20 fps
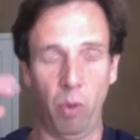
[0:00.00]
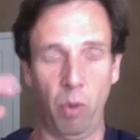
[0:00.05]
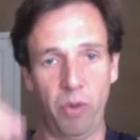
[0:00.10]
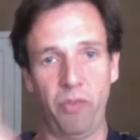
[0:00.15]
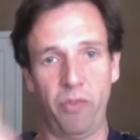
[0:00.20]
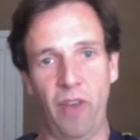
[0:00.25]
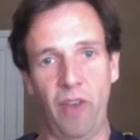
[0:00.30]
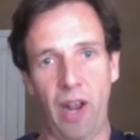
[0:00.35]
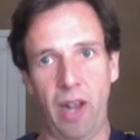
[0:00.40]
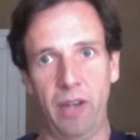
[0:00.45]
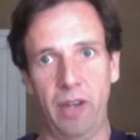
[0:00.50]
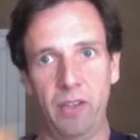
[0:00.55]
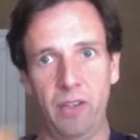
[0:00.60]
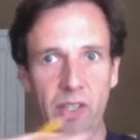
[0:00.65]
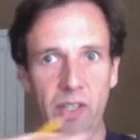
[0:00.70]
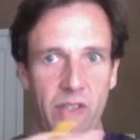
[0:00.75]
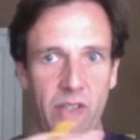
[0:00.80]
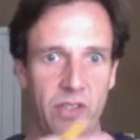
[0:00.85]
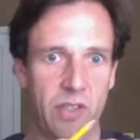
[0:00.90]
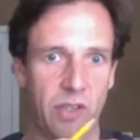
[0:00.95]
And what we
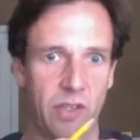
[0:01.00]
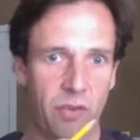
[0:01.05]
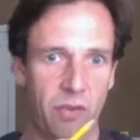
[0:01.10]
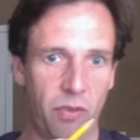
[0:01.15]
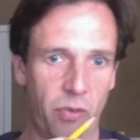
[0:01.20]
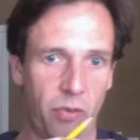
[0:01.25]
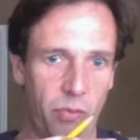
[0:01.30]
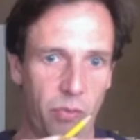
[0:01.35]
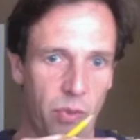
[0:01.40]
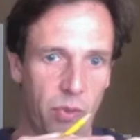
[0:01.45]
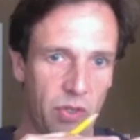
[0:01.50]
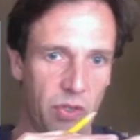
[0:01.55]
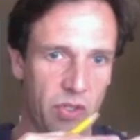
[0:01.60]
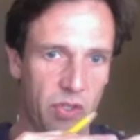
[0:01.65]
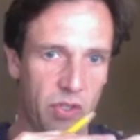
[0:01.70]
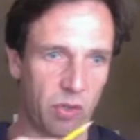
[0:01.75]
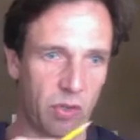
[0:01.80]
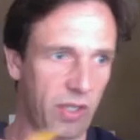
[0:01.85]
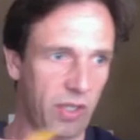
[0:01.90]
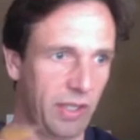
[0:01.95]
found is that
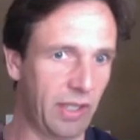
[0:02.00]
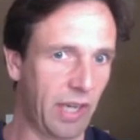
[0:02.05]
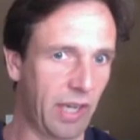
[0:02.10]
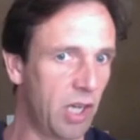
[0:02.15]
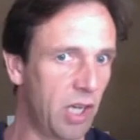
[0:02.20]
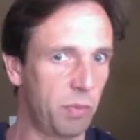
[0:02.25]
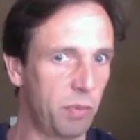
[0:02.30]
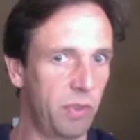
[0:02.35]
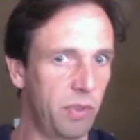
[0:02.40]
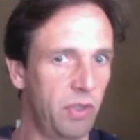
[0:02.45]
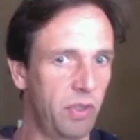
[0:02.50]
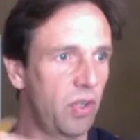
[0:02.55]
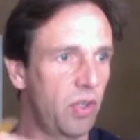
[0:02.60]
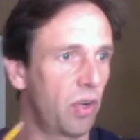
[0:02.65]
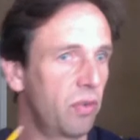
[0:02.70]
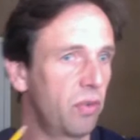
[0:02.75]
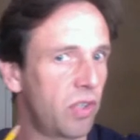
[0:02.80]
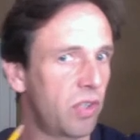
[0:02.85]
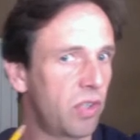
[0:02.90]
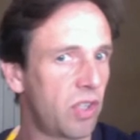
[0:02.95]
through the social
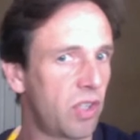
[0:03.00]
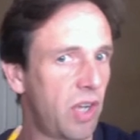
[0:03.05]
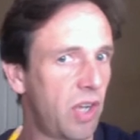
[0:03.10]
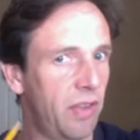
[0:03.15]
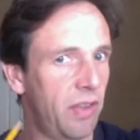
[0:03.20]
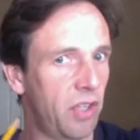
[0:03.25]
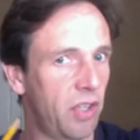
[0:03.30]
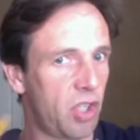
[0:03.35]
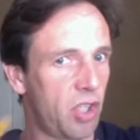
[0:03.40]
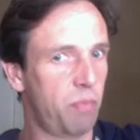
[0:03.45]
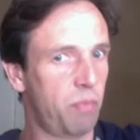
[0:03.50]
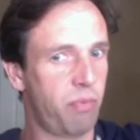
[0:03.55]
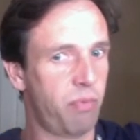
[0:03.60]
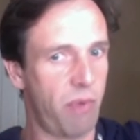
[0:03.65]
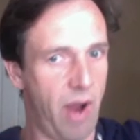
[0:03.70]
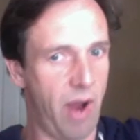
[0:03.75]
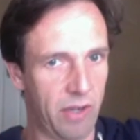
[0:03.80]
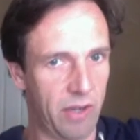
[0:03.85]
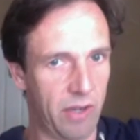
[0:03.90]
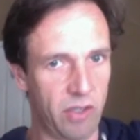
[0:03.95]
engagement, you don't just get the
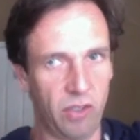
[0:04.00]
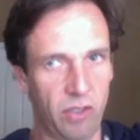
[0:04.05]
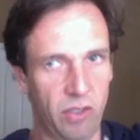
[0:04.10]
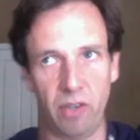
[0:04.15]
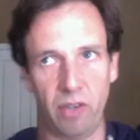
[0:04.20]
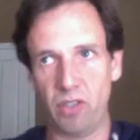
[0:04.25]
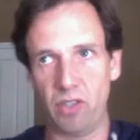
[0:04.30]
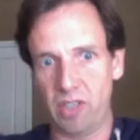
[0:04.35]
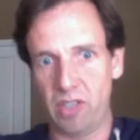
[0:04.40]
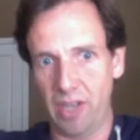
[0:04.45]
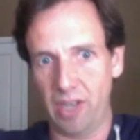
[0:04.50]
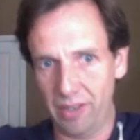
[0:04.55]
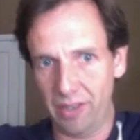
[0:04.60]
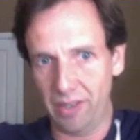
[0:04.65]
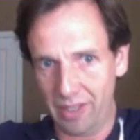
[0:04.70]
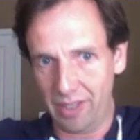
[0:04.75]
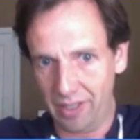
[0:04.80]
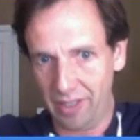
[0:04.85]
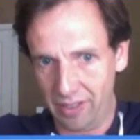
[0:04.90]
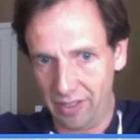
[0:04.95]
spread, you don't
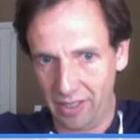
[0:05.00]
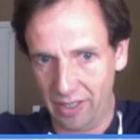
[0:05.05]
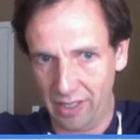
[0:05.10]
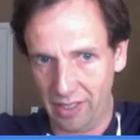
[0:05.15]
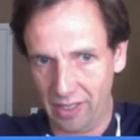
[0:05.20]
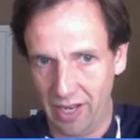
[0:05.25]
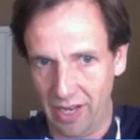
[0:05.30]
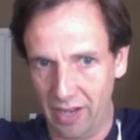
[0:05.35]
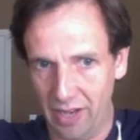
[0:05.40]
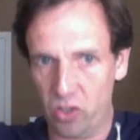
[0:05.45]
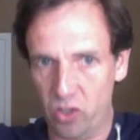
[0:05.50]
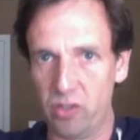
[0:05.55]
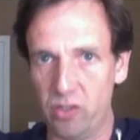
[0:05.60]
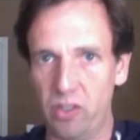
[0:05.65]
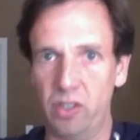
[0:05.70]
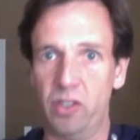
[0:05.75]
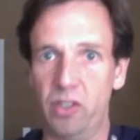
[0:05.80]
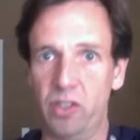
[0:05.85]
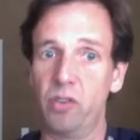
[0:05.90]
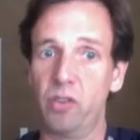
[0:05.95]
just get the
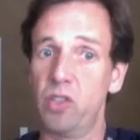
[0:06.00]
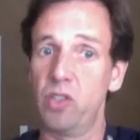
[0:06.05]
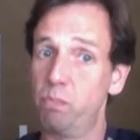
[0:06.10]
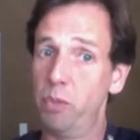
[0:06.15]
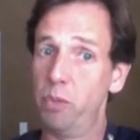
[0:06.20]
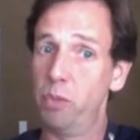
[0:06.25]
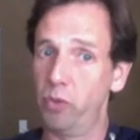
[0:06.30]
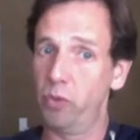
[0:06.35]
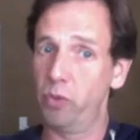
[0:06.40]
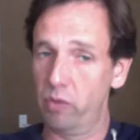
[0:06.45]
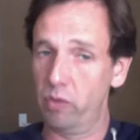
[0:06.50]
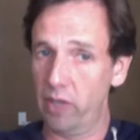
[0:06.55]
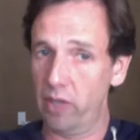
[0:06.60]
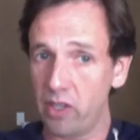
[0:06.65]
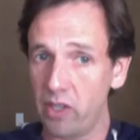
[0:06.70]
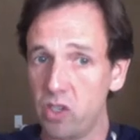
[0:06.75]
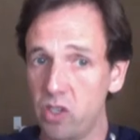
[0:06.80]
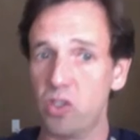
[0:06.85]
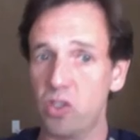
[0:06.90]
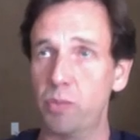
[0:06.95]
connections, you don't just build
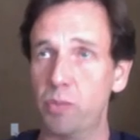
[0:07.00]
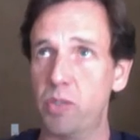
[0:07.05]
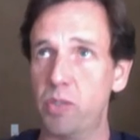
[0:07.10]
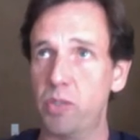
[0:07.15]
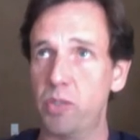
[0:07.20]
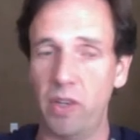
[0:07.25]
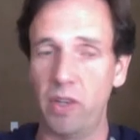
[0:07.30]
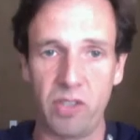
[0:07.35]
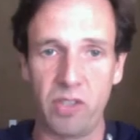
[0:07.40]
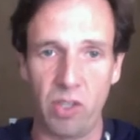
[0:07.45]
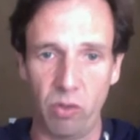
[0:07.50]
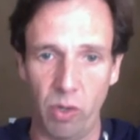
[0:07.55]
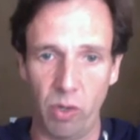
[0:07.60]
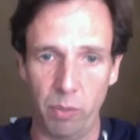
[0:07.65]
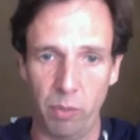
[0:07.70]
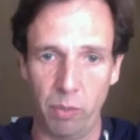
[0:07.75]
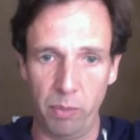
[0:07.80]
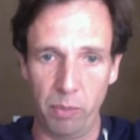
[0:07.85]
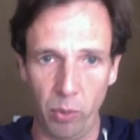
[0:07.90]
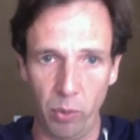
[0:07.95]
the relationships, even though
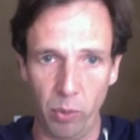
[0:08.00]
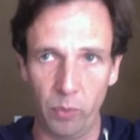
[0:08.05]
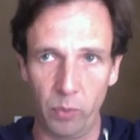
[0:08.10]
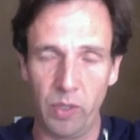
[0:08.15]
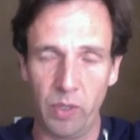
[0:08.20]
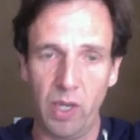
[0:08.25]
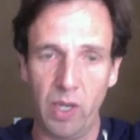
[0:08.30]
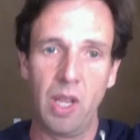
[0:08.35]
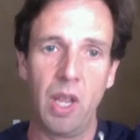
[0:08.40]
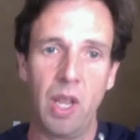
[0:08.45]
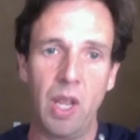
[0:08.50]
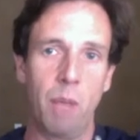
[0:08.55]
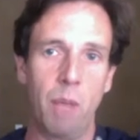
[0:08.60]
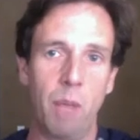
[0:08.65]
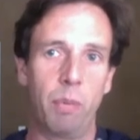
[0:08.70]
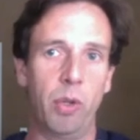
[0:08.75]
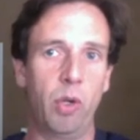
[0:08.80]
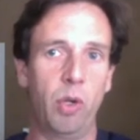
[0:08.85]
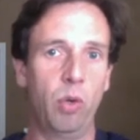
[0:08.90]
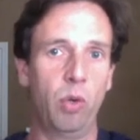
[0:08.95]
that's incredibly important,
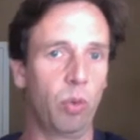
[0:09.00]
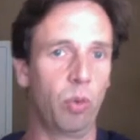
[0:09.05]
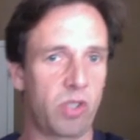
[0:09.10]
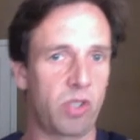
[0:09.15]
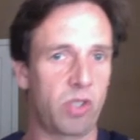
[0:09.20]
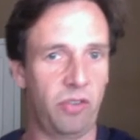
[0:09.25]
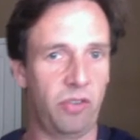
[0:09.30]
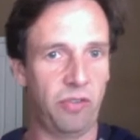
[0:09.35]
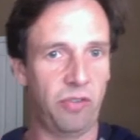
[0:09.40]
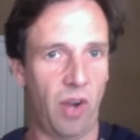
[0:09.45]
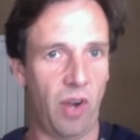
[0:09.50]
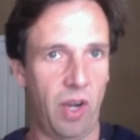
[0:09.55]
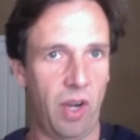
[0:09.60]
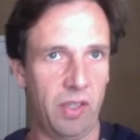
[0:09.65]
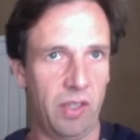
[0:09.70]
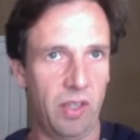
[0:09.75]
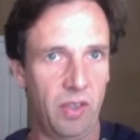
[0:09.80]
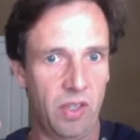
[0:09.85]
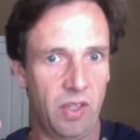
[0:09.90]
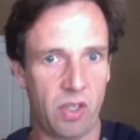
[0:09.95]
but you also
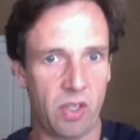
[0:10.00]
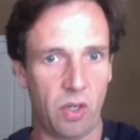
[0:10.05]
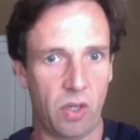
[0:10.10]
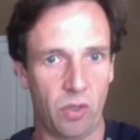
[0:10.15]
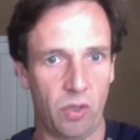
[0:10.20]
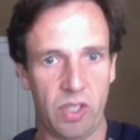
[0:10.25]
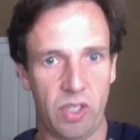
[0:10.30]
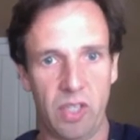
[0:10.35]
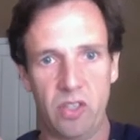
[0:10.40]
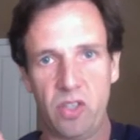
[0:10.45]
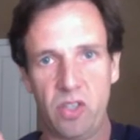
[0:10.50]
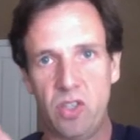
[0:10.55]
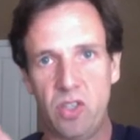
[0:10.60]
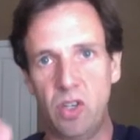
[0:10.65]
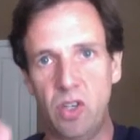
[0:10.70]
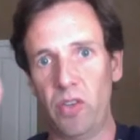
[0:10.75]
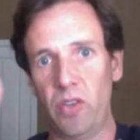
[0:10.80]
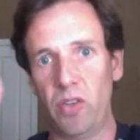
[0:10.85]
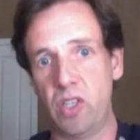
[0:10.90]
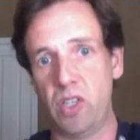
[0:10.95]
find that this
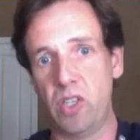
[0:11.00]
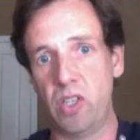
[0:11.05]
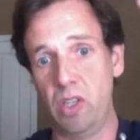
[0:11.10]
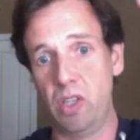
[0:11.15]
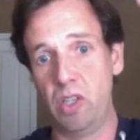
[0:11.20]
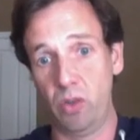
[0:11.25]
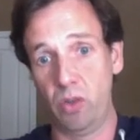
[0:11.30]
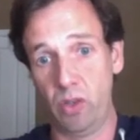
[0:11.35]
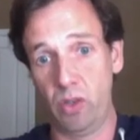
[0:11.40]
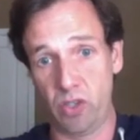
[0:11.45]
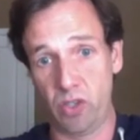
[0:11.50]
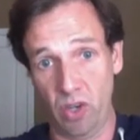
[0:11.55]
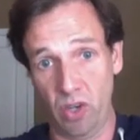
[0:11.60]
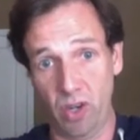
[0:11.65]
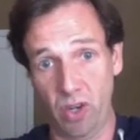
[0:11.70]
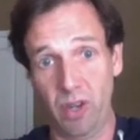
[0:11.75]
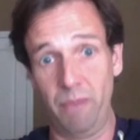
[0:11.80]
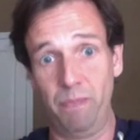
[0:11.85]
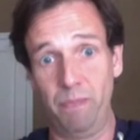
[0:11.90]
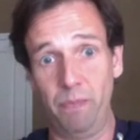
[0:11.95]
content surfaces
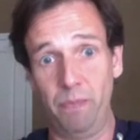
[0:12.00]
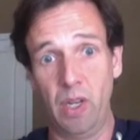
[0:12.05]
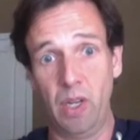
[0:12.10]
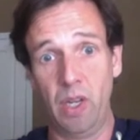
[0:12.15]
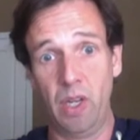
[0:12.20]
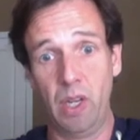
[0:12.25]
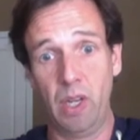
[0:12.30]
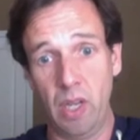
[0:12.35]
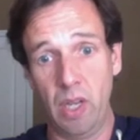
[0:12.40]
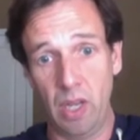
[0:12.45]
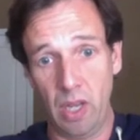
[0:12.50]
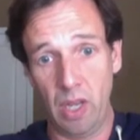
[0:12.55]
longer term